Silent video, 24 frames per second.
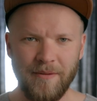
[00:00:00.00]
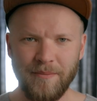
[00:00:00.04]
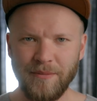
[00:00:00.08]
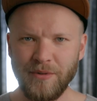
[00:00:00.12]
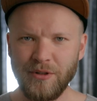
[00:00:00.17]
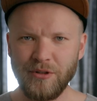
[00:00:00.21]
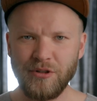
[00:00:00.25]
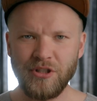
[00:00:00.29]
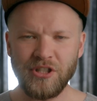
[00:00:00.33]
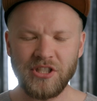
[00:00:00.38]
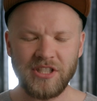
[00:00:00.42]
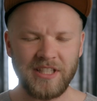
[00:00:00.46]

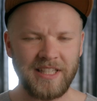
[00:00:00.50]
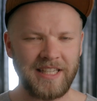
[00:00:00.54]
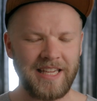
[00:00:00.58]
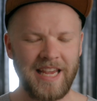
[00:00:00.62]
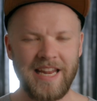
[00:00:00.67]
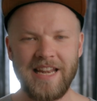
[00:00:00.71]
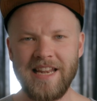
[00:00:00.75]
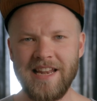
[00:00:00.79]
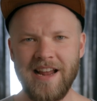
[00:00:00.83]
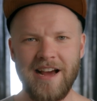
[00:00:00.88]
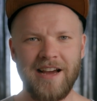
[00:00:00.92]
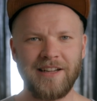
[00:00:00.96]
you just
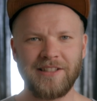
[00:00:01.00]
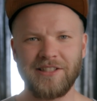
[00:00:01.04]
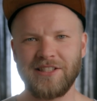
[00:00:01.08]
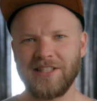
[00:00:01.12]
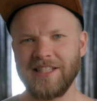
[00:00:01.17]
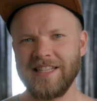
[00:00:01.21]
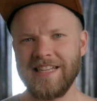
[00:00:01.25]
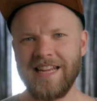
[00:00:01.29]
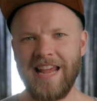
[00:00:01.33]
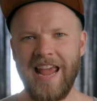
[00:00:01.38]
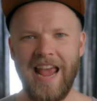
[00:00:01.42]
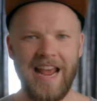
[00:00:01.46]
cannot
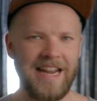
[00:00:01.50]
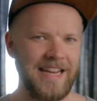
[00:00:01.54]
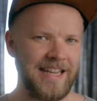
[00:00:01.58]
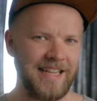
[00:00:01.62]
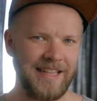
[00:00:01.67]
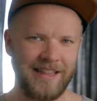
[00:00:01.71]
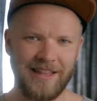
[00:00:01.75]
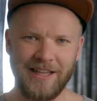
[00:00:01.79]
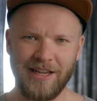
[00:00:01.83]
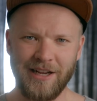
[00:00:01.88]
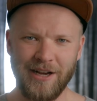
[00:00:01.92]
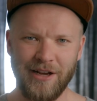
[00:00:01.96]
see
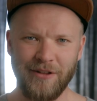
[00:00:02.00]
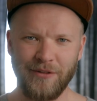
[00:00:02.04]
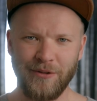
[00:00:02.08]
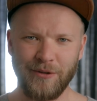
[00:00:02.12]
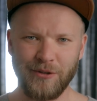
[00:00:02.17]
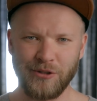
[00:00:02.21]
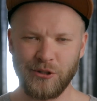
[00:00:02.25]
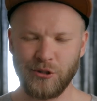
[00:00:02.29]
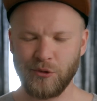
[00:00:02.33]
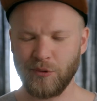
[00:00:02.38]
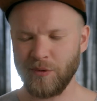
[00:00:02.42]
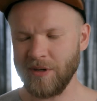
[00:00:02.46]
anything on
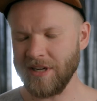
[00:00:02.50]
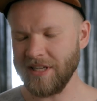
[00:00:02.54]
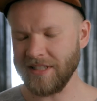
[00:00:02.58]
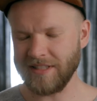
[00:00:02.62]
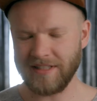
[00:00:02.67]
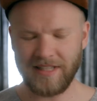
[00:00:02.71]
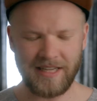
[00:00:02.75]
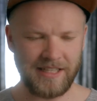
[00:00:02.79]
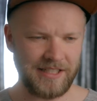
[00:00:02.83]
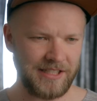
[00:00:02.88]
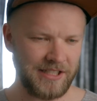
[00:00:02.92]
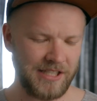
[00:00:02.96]
those screens.
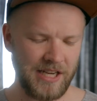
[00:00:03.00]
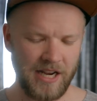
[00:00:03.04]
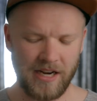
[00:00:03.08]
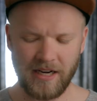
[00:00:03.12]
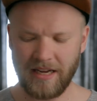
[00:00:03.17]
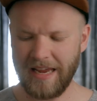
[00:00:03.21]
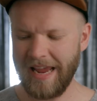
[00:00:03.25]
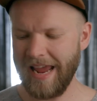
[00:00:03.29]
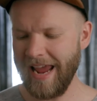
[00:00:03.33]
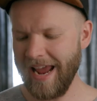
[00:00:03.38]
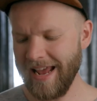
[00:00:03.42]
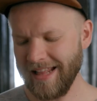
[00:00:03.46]
They
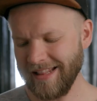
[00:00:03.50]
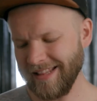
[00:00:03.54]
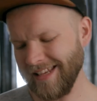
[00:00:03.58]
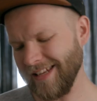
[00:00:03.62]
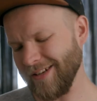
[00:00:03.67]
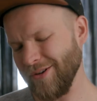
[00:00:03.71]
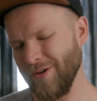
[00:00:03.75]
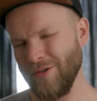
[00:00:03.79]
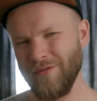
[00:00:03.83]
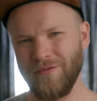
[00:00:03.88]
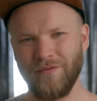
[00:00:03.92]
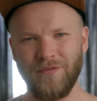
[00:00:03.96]
suck and they
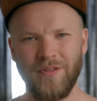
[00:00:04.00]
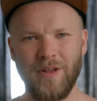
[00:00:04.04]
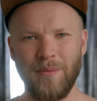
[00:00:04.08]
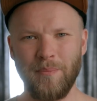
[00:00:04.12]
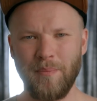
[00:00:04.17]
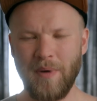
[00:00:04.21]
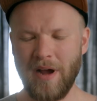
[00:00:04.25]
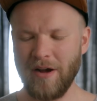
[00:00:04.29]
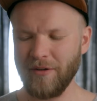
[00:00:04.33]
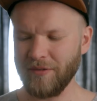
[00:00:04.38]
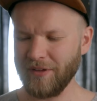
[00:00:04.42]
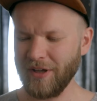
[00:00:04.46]
don't
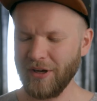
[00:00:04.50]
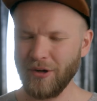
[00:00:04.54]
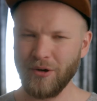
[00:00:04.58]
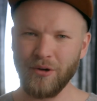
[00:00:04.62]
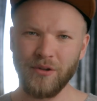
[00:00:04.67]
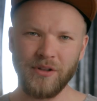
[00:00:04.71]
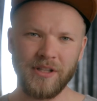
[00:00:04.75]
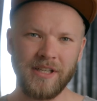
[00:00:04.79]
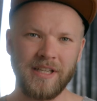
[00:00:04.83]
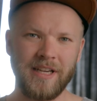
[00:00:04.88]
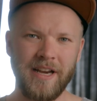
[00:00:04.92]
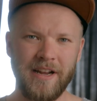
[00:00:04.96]
flip out. They
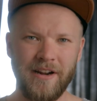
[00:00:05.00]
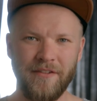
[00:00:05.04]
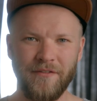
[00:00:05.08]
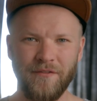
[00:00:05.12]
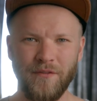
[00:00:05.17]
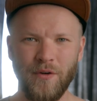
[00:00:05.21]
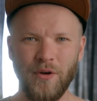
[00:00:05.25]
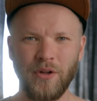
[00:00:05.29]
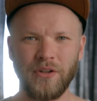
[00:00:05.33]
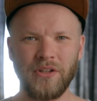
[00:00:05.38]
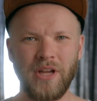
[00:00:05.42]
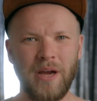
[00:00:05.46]
only kind of
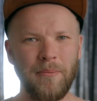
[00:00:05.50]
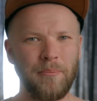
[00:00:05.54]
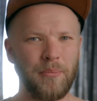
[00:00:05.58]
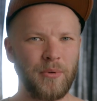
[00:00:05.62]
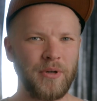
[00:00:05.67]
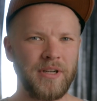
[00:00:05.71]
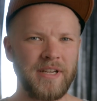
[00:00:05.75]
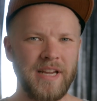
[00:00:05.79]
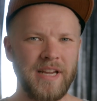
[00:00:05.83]
fold up or